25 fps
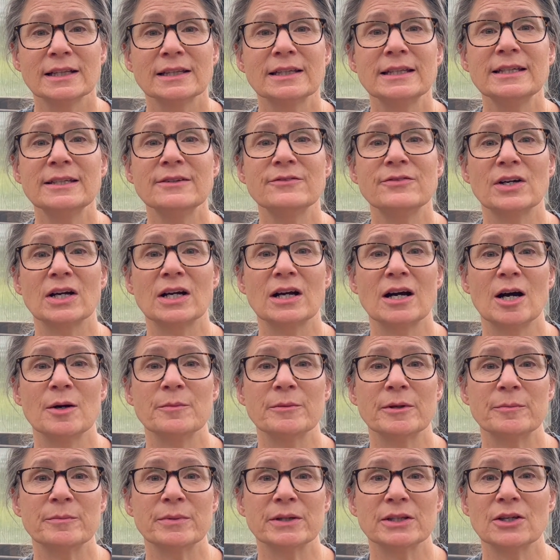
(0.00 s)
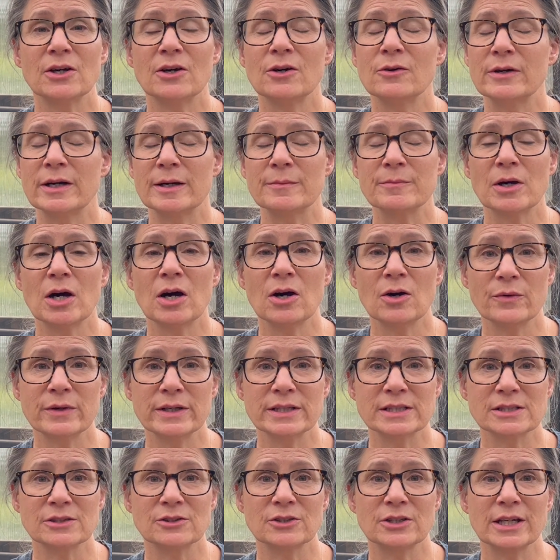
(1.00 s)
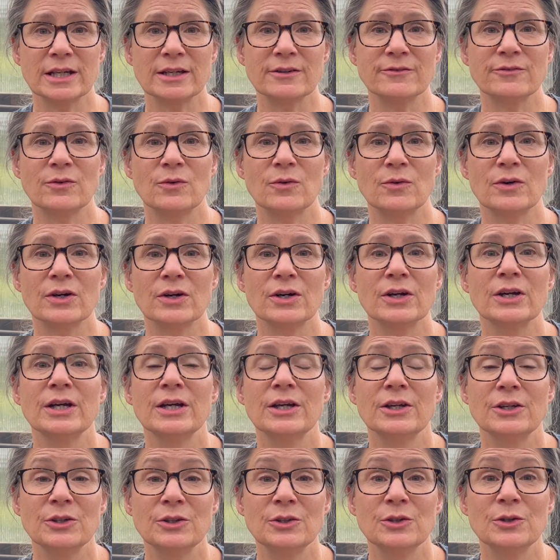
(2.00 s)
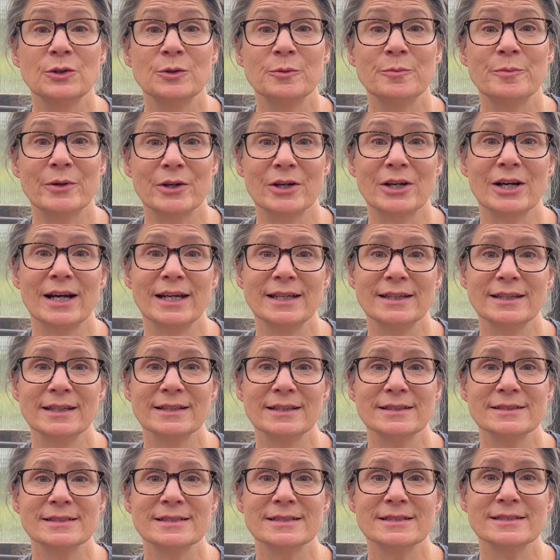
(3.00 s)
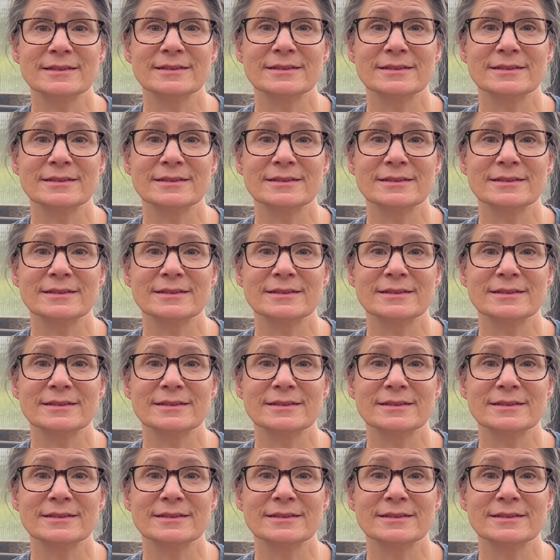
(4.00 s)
Leave a comment below. I'm always looking for new book ideas.